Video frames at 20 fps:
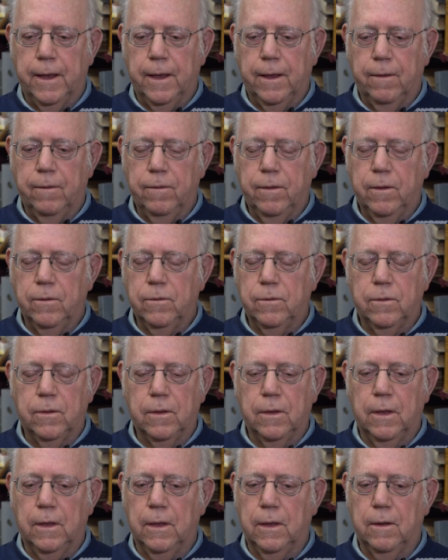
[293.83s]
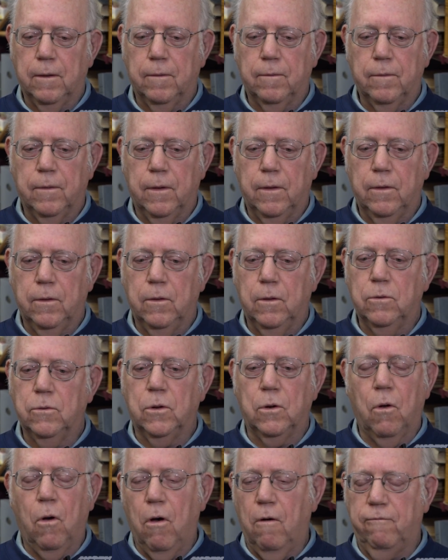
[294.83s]
there's, uh, there's
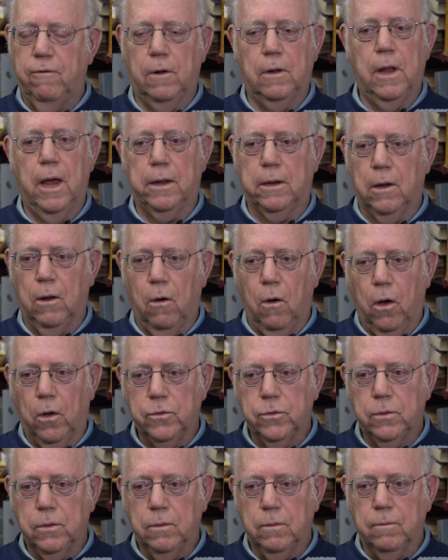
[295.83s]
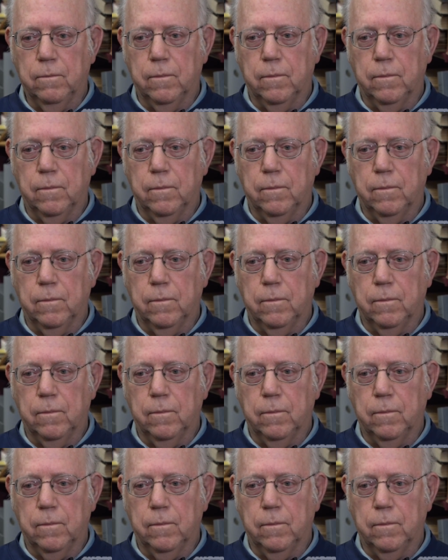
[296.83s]
an awful lot lost.